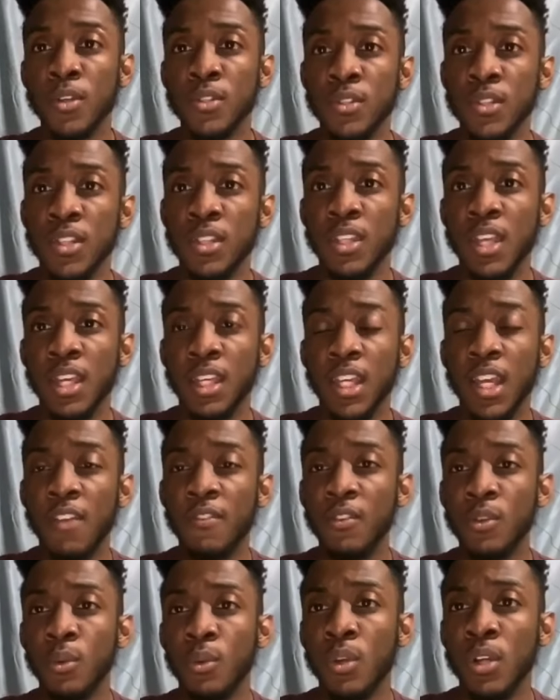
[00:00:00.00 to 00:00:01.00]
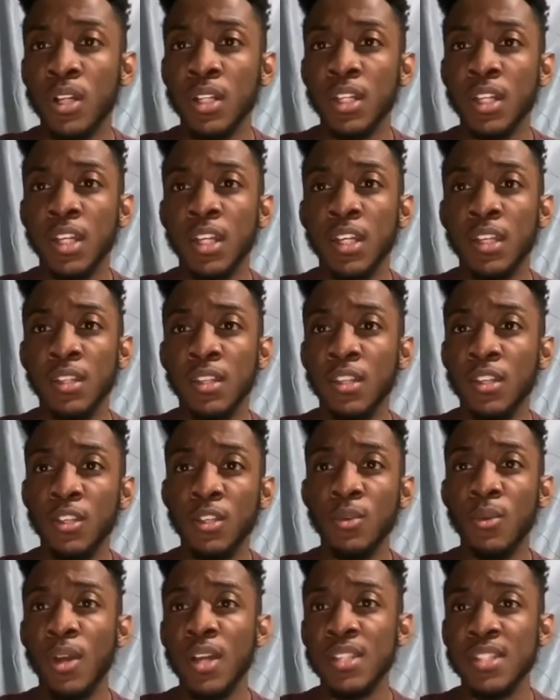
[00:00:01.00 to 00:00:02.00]
thank everyone in the
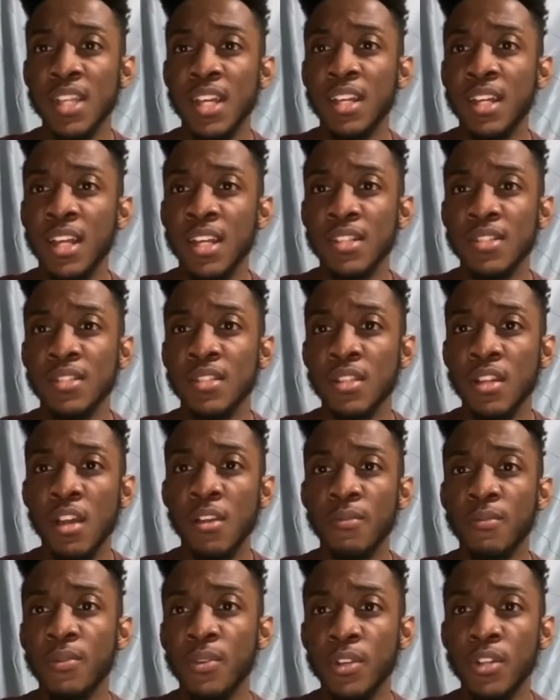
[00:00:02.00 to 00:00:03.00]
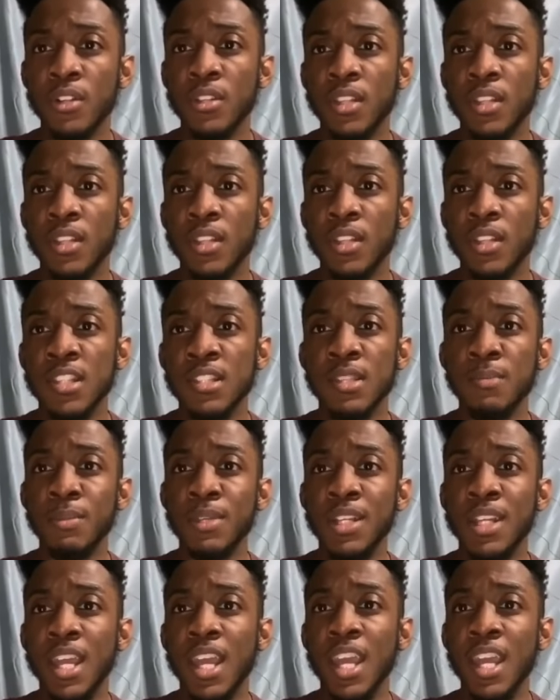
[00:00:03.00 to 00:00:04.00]
USNS Comfort that has
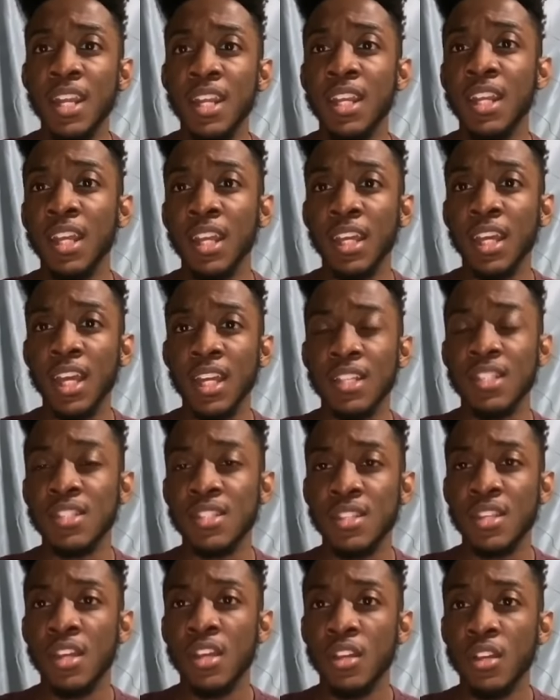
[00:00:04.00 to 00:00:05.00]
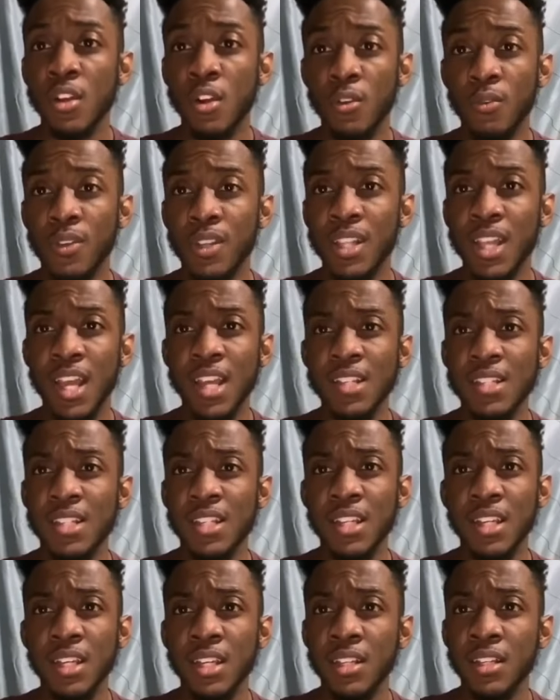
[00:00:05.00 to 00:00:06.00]
been aiding against
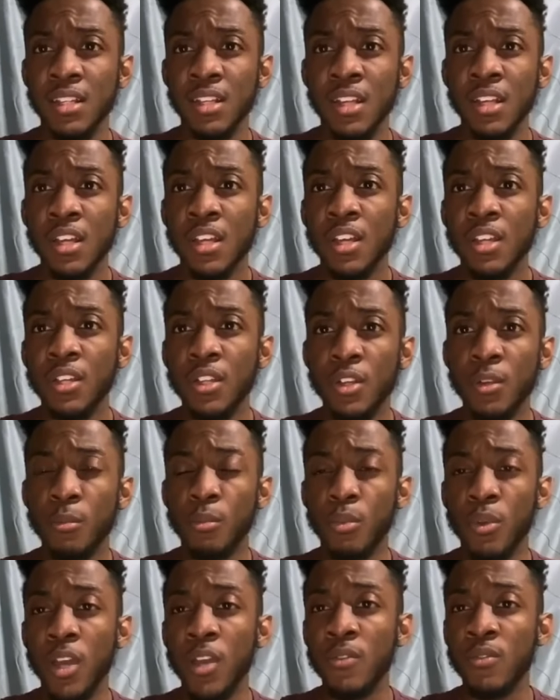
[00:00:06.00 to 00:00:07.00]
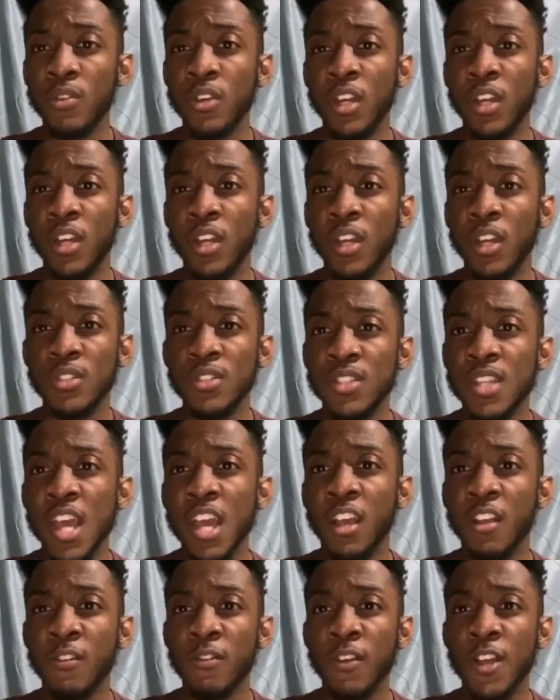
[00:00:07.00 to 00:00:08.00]
COVID-19. Your bravery and your
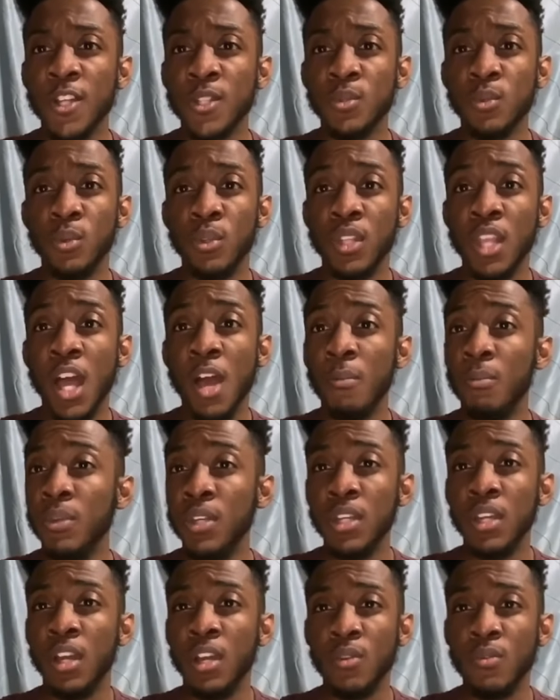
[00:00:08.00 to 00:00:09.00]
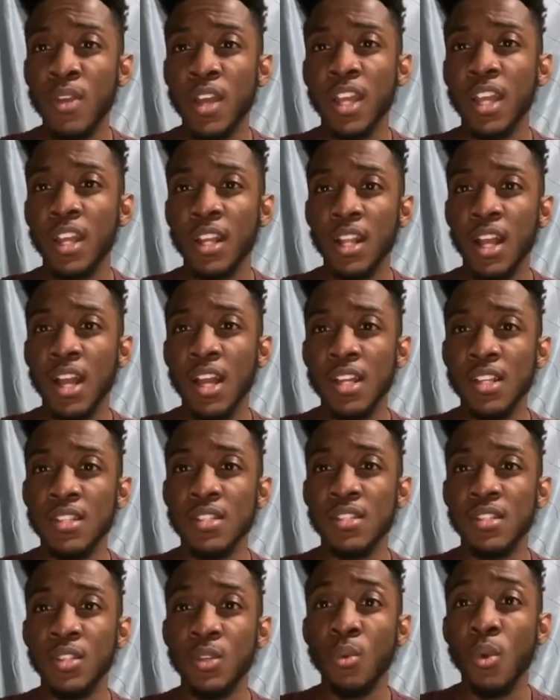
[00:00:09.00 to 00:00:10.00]
sacrifice will not be
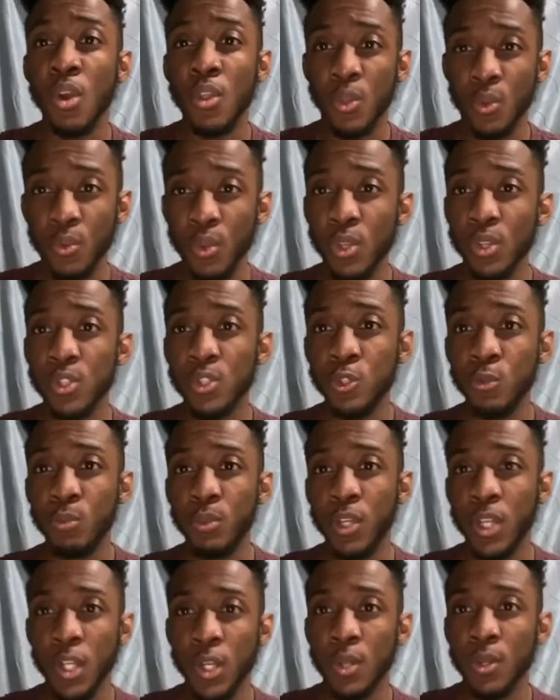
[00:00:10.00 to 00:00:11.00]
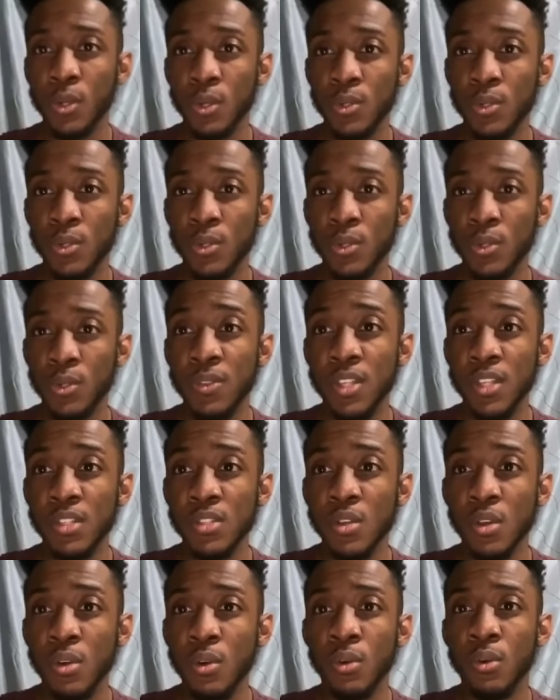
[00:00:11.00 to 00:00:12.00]
unrecognized. You are the real superheroes of this
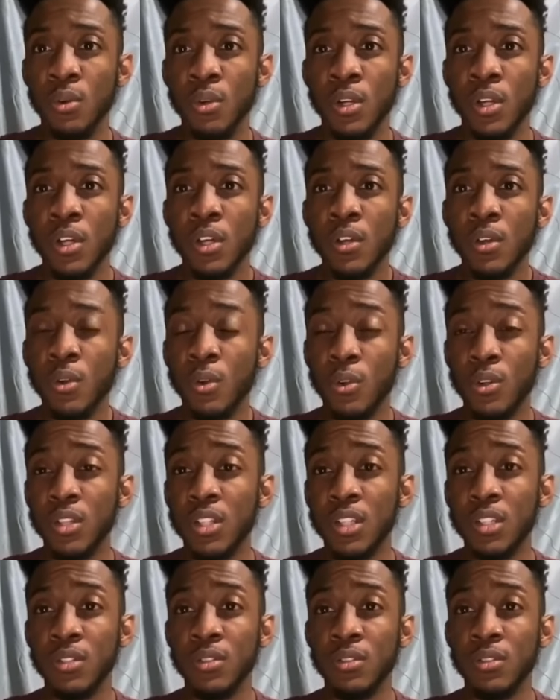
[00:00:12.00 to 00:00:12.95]
whole ordeal.